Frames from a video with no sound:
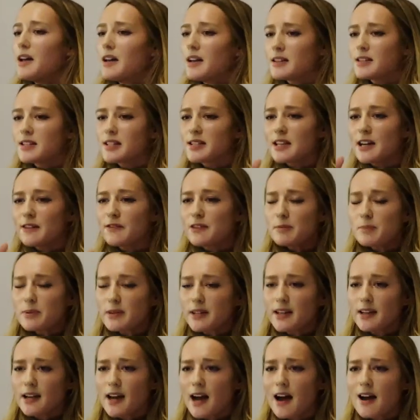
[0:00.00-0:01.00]
Does
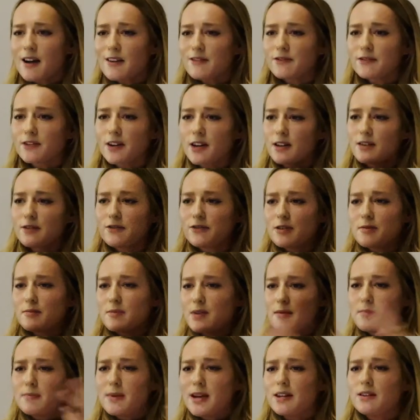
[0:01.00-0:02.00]
everybody have kind of
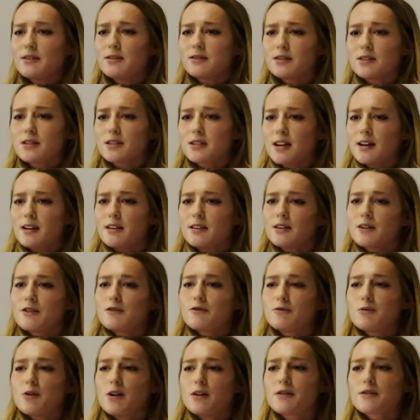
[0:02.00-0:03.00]
a main understanding of
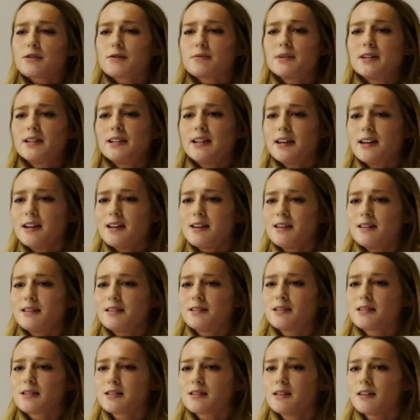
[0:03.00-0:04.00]
what 3D
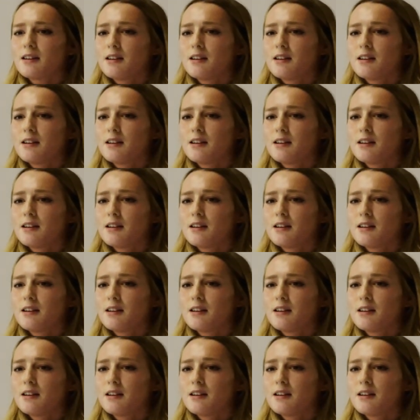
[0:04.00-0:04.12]
is?